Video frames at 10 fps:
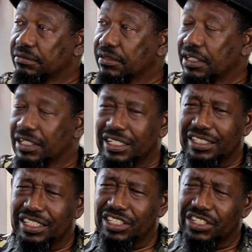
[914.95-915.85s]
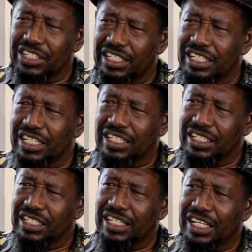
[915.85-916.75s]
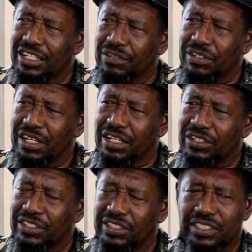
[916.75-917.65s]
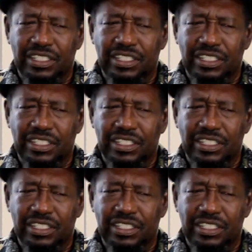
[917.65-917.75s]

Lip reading: That's a decision at the end of August,